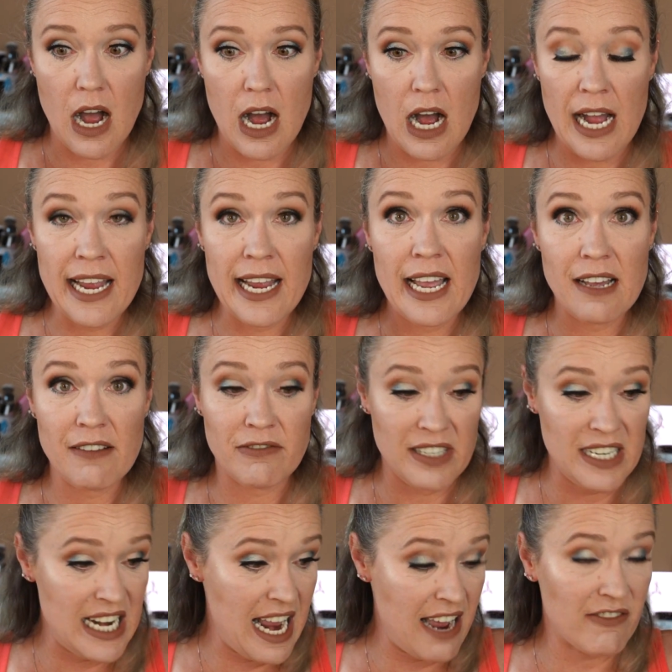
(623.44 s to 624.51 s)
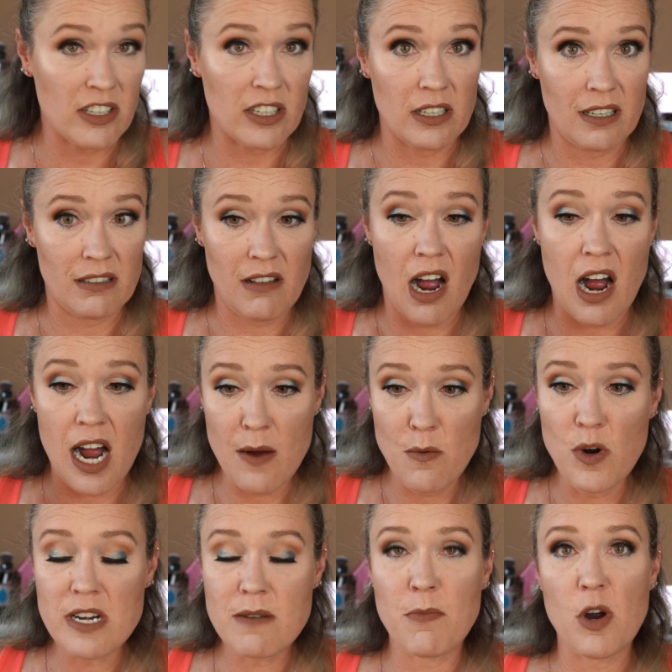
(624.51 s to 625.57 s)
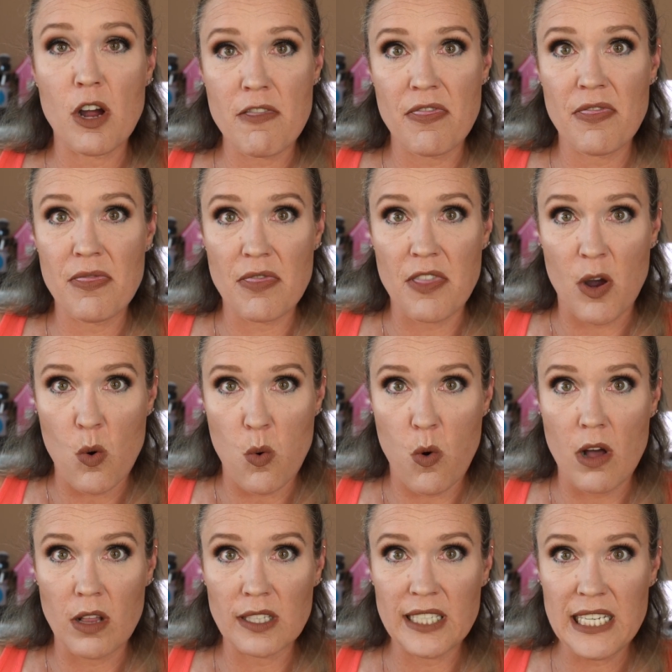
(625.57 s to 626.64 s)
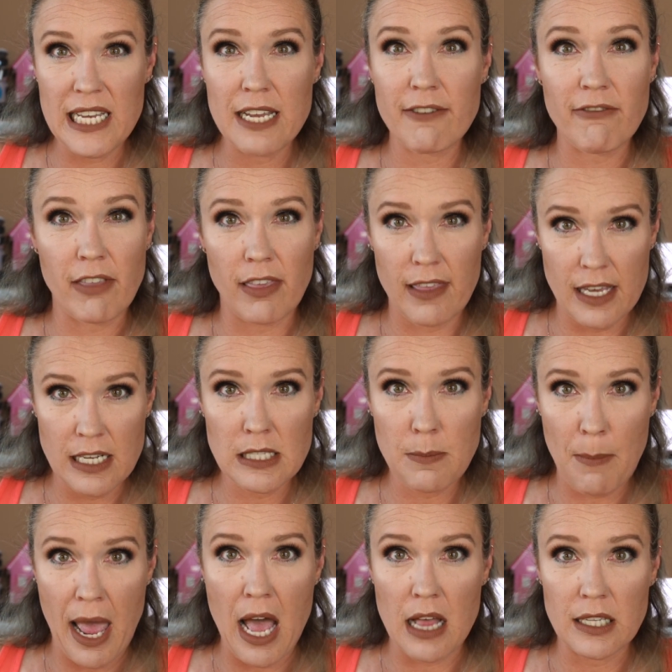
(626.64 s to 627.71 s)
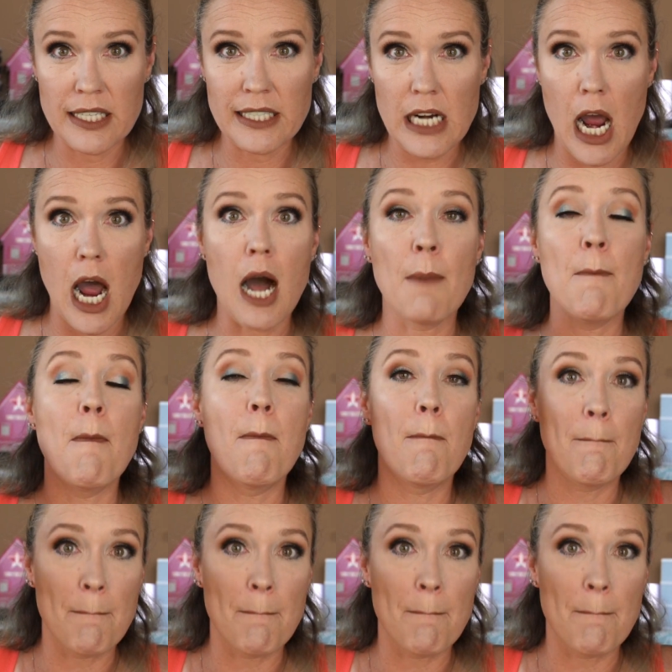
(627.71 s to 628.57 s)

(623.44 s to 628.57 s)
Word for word: I have never, I would put the quality of this palette above